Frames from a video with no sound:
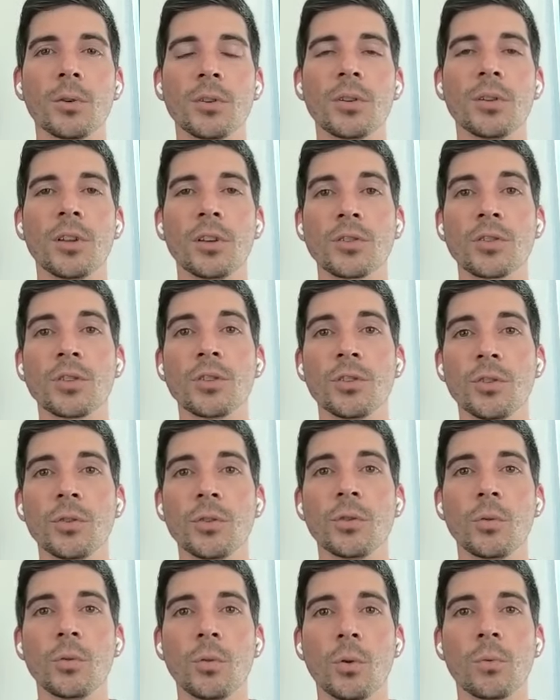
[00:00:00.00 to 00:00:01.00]
there's a
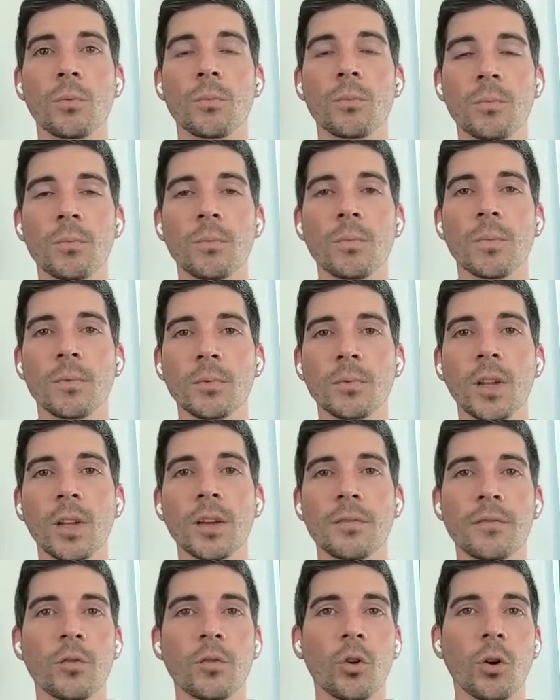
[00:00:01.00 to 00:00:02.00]
new
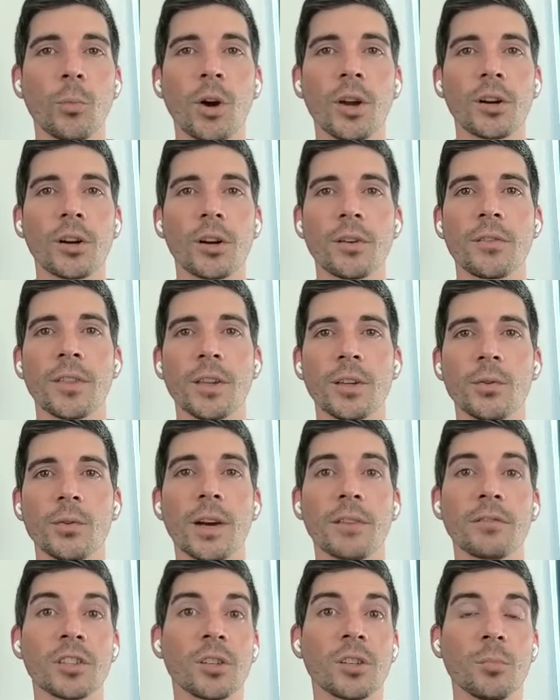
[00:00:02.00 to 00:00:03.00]
life form on Earth that you
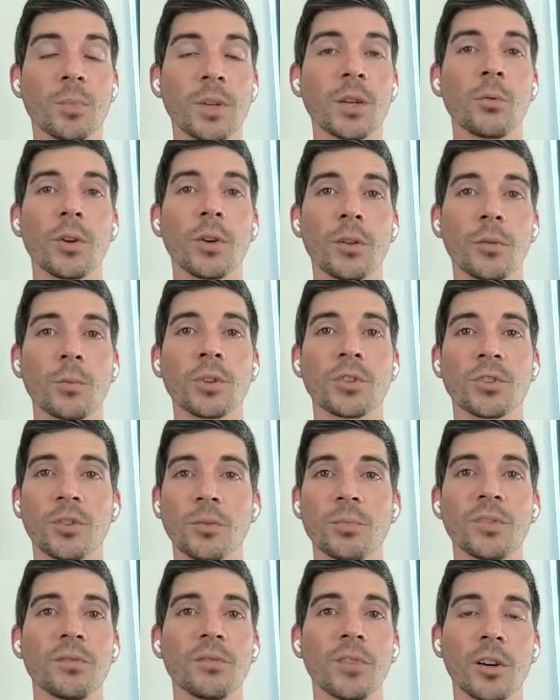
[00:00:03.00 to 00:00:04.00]
have to compete with, which
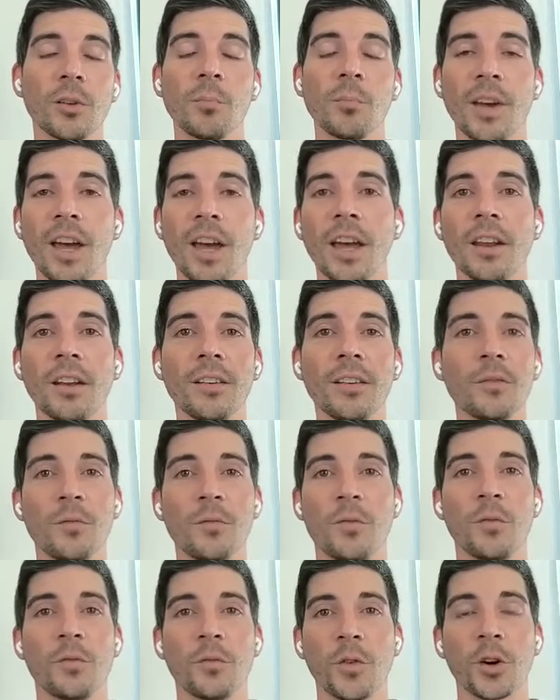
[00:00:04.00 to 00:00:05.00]
could be very bad
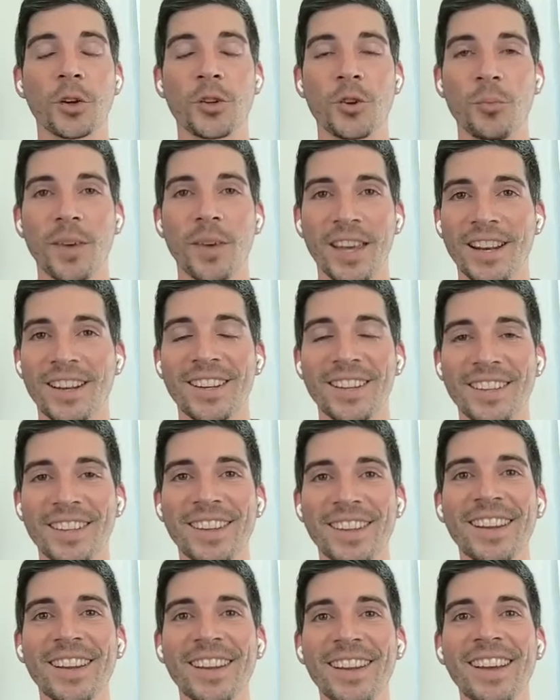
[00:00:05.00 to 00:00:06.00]
for humanity.